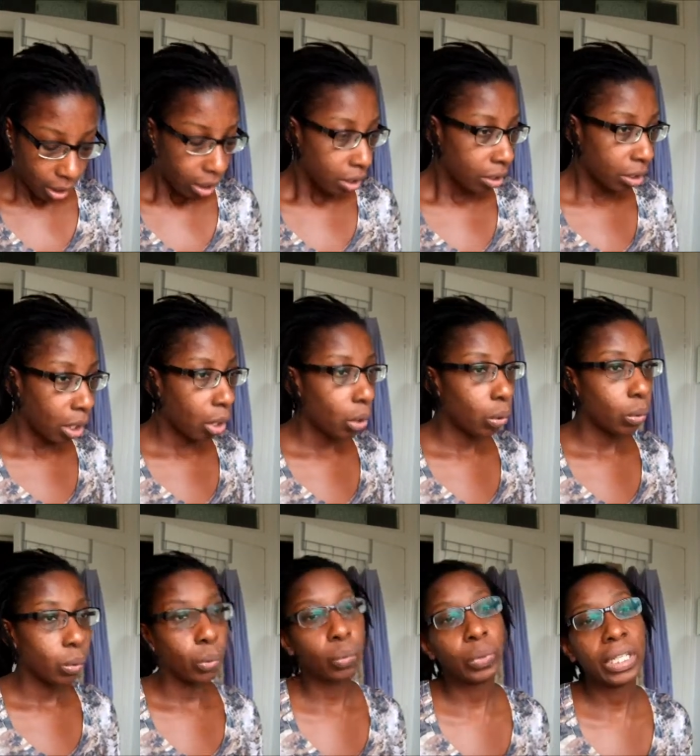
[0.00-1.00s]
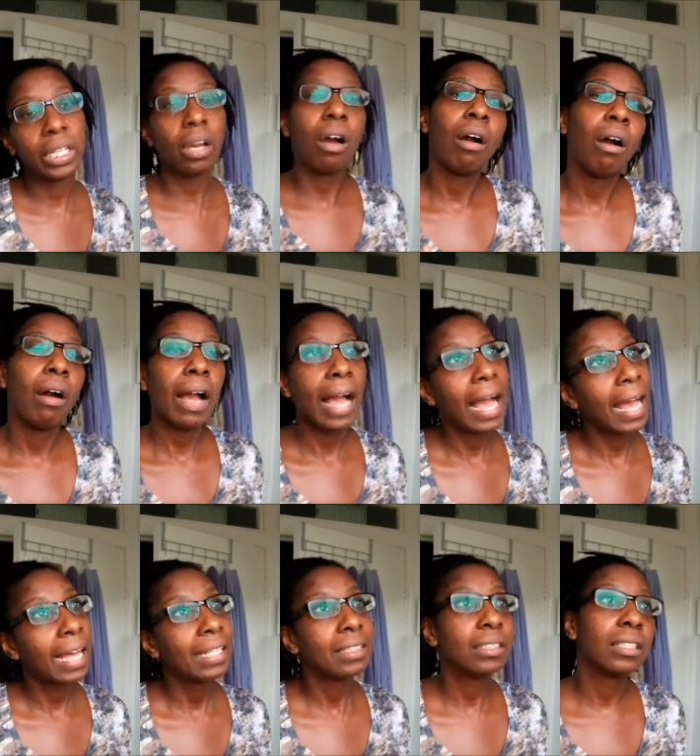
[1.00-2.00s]
So we are
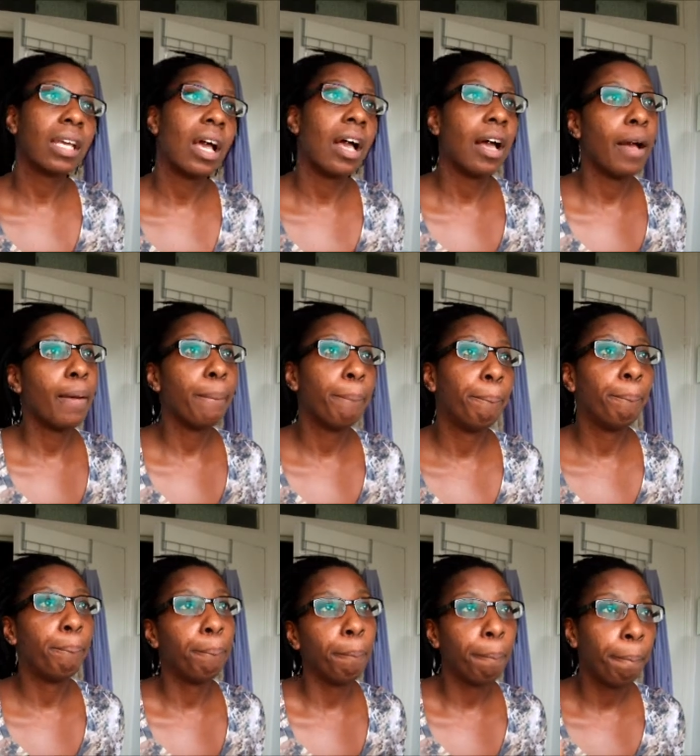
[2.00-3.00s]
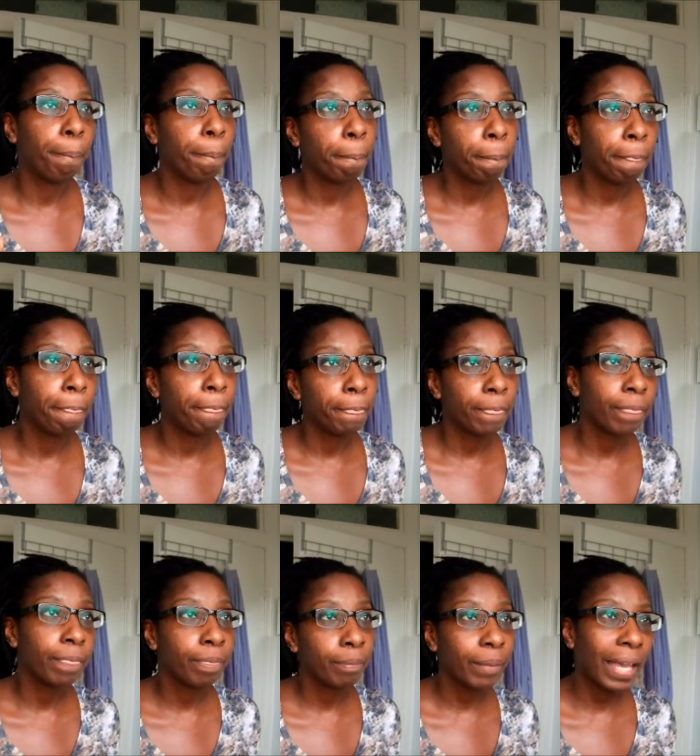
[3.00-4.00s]
at um,
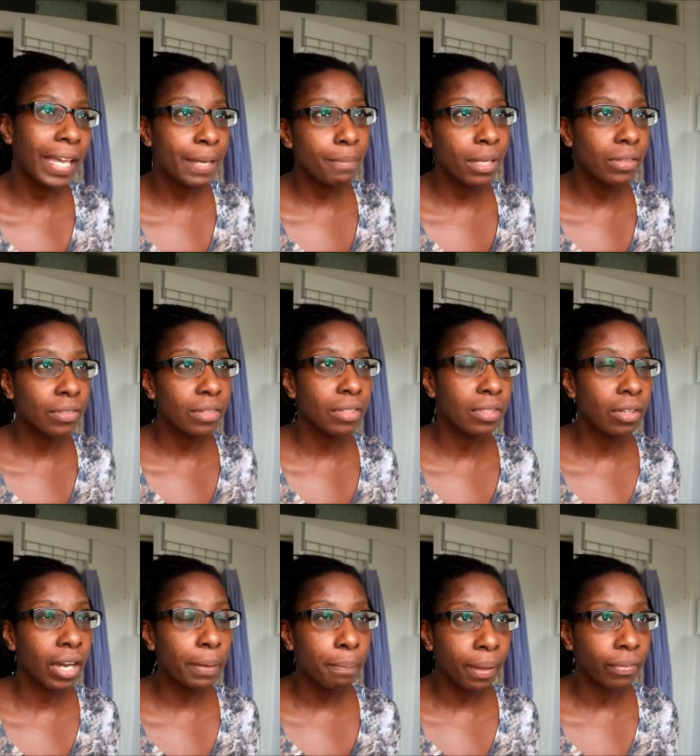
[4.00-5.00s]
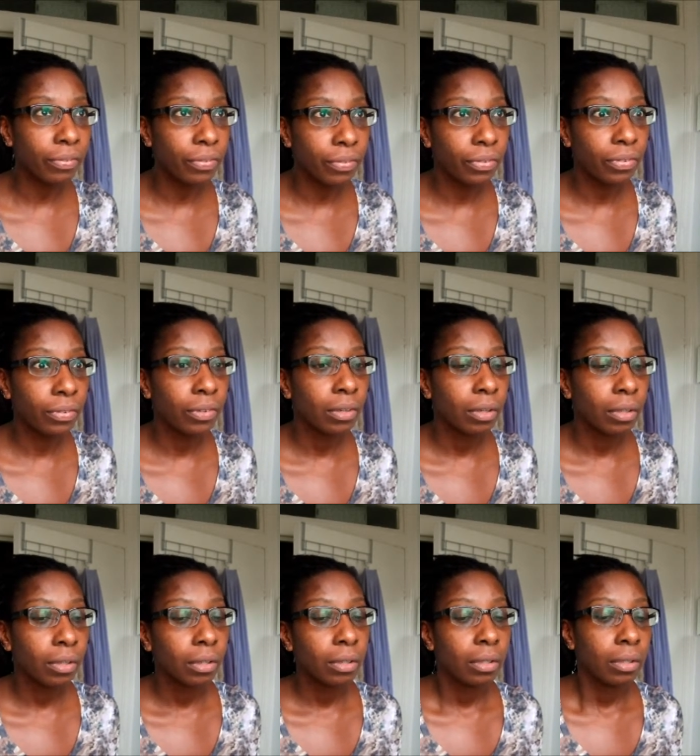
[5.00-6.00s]
eight months, nine months.
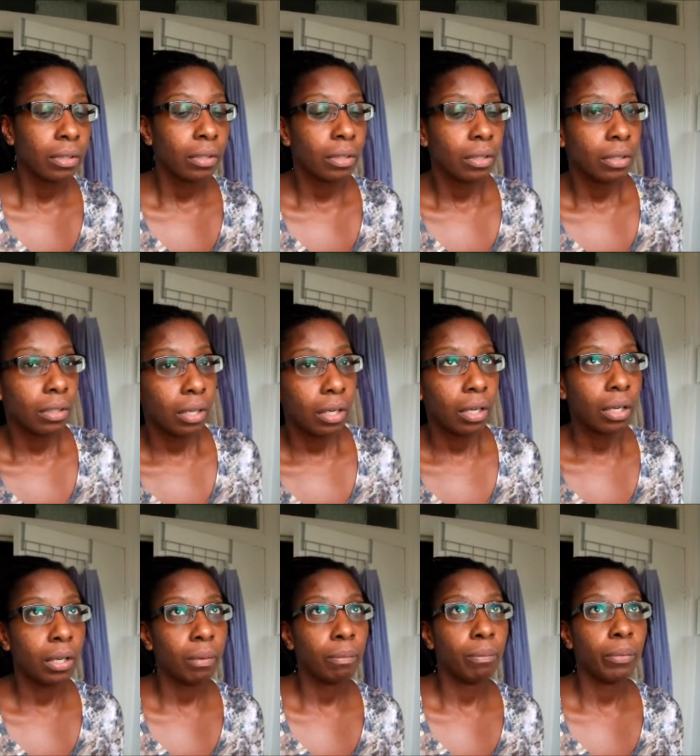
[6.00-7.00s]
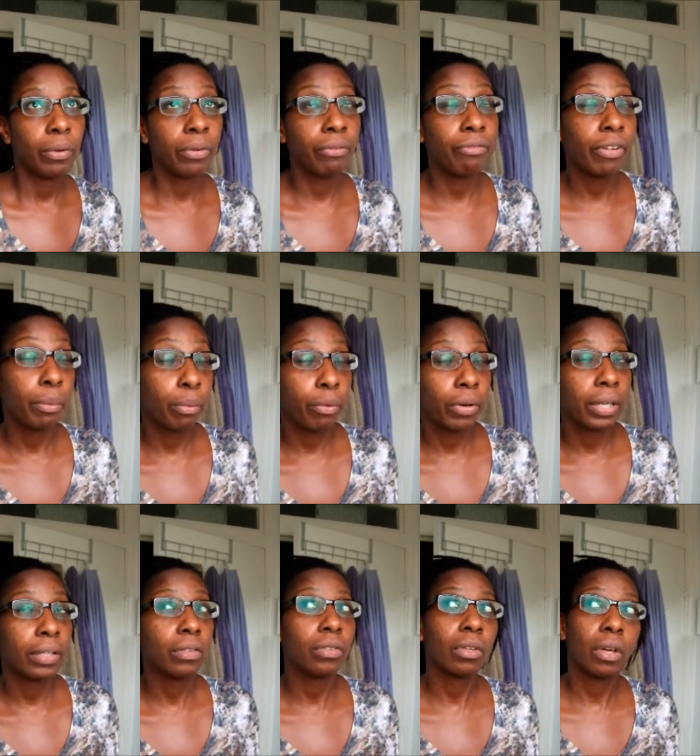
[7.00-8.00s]
Um, we're in
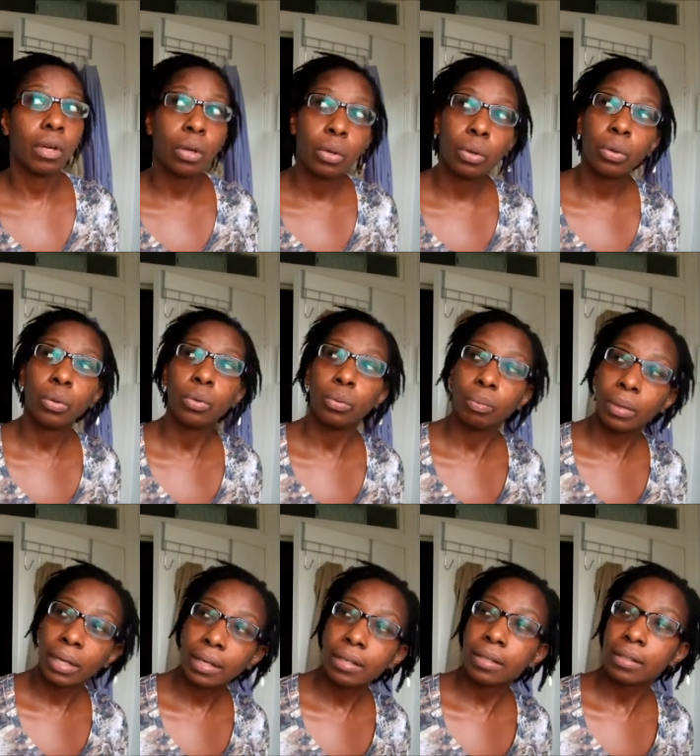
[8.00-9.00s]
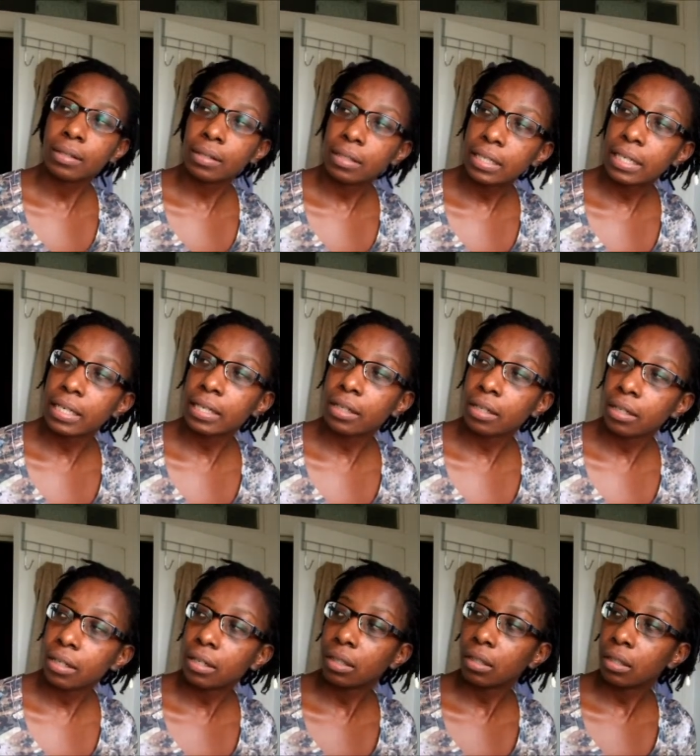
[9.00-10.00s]
February, so my
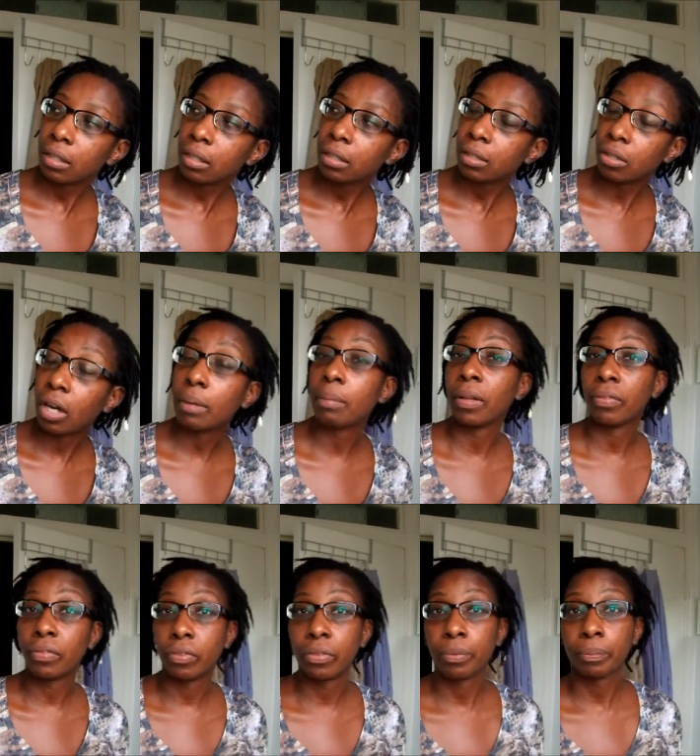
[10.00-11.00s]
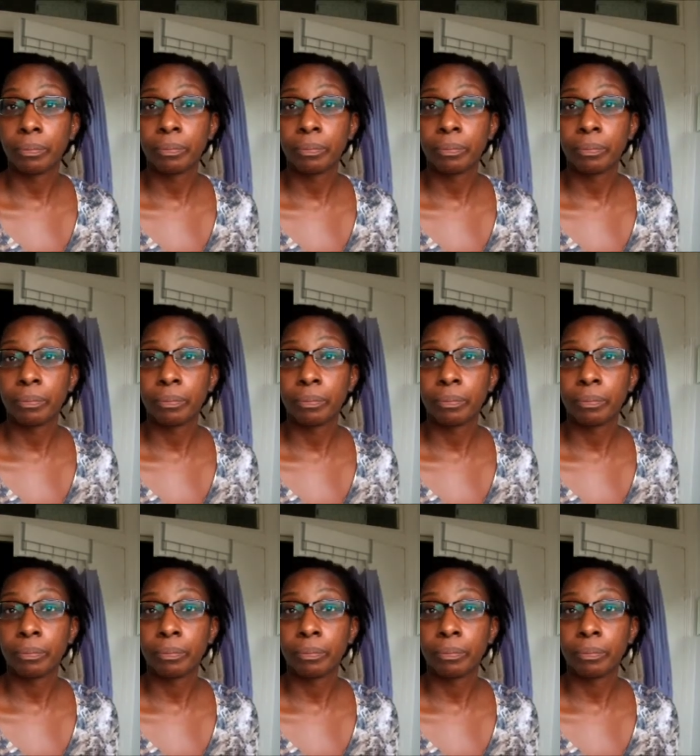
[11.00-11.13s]
year, nine months.